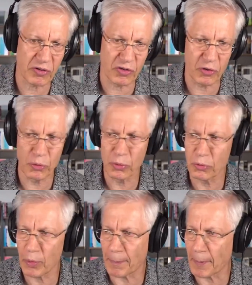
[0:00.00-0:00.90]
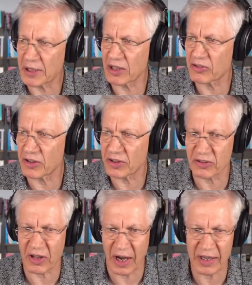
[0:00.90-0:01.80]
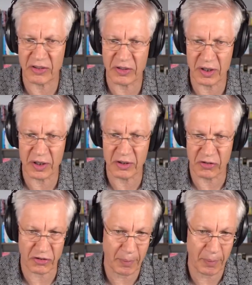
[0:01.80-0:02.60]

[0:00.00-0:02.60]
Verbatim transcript: to Republicans that this guy is just a